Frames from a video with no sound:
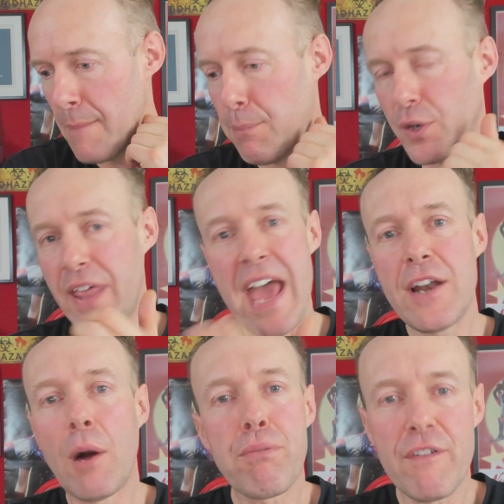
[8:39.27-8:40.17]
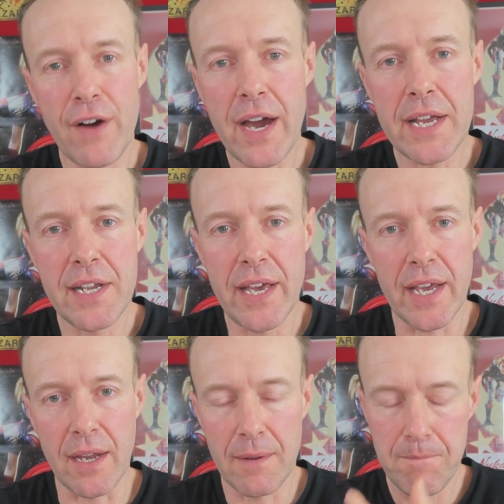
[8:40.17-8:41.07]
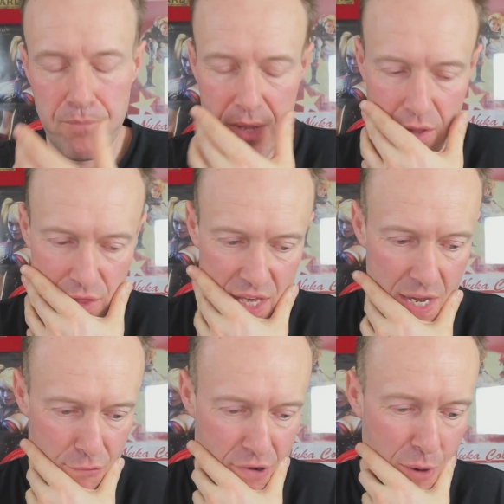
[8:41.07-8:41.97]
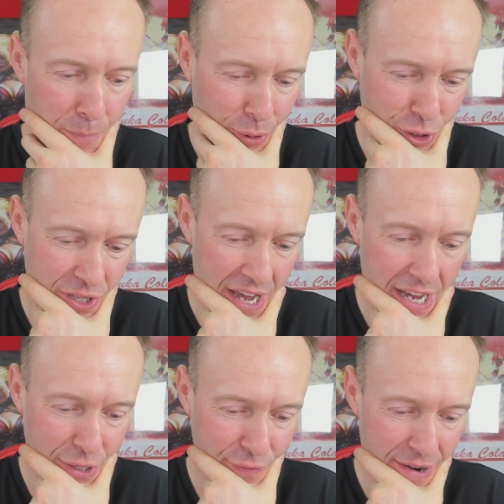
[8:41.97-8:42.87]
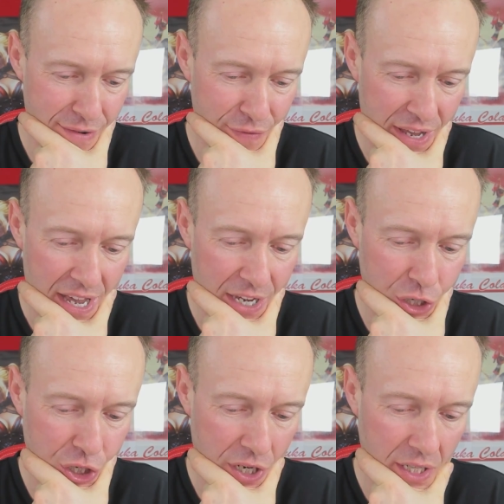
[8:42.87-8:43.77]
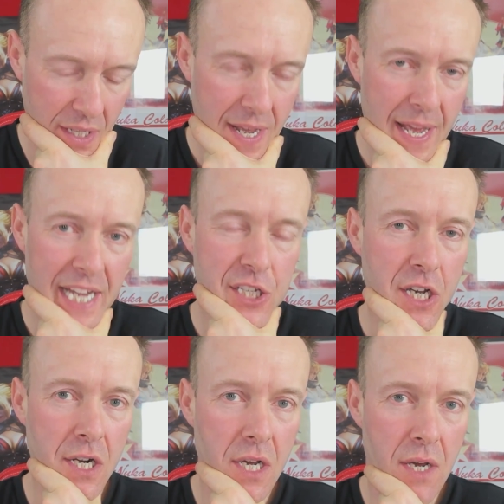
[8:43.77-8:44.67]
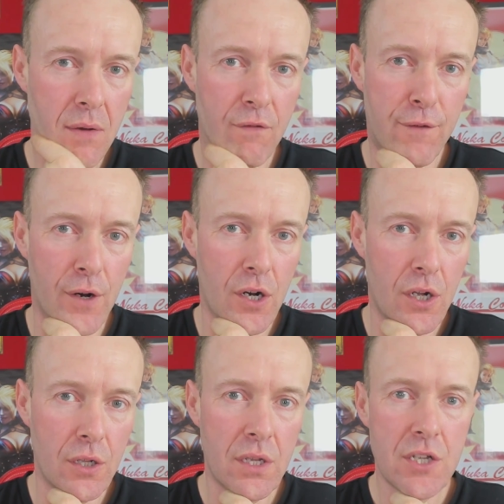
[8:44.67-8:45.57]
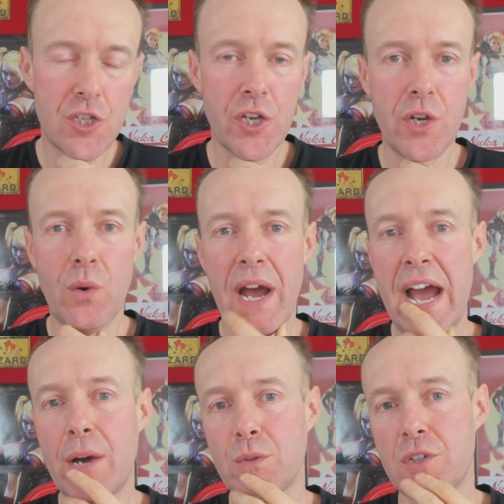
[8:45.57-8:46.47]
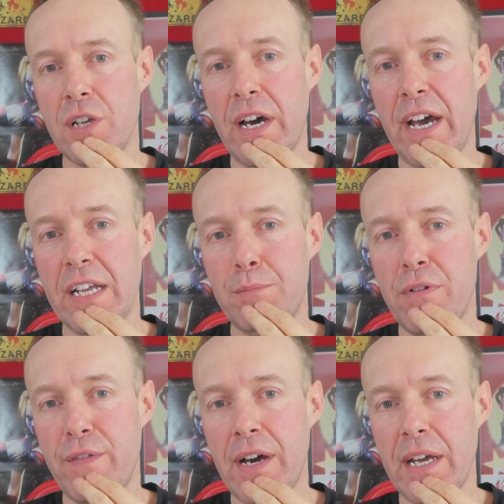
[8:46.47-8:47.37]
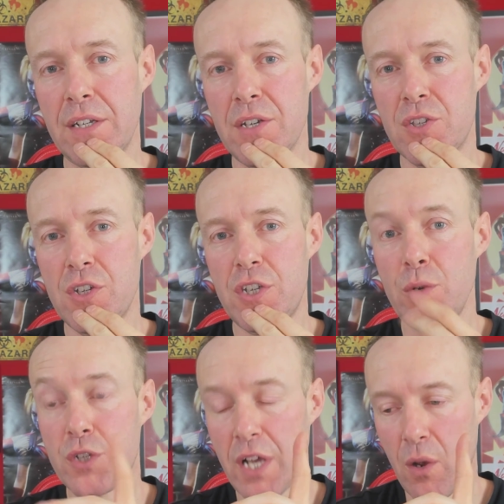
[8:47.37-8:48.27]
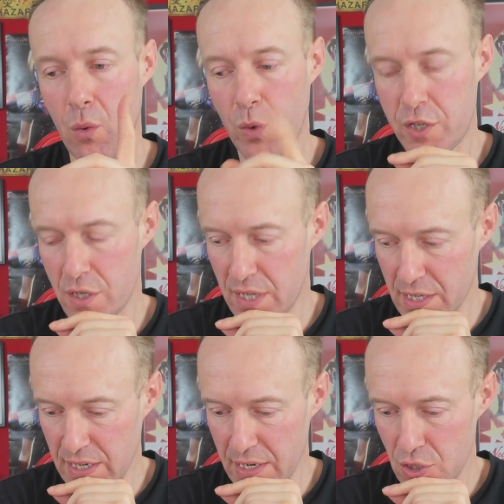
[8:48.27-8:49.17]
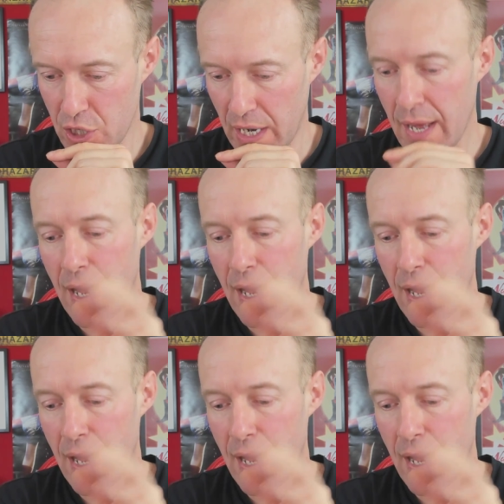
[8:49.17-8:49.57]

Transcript: But they're not providing the robust age verification. It's going to fall to outside providers to do so, which is a danger.